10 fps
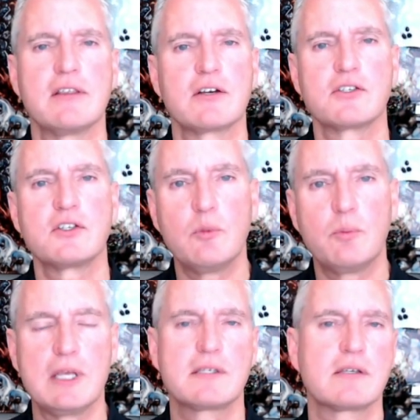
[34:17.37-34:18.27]
there's two
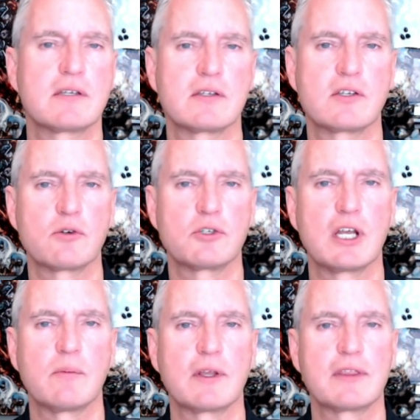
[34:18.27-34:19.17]
pieces
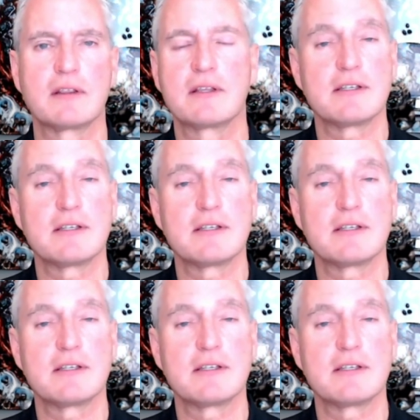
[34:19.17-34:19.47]
associated with it: